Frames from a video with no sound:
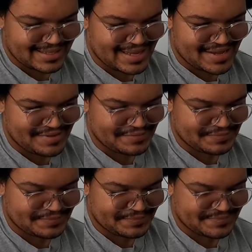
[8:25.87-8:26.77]
Yeah.
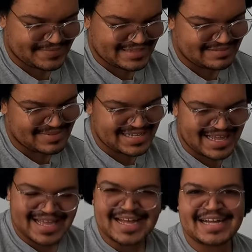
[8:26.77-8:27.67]
But
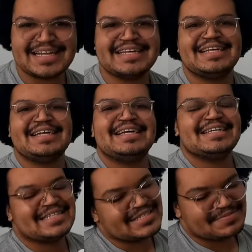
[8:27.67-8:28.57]
yeah, y'all,
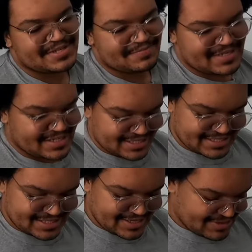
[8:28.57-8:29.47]
that's pretty
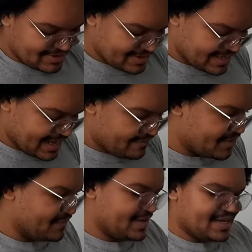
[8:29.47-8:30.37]
much all that I have
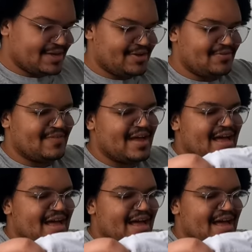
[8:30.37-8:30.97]
for the video.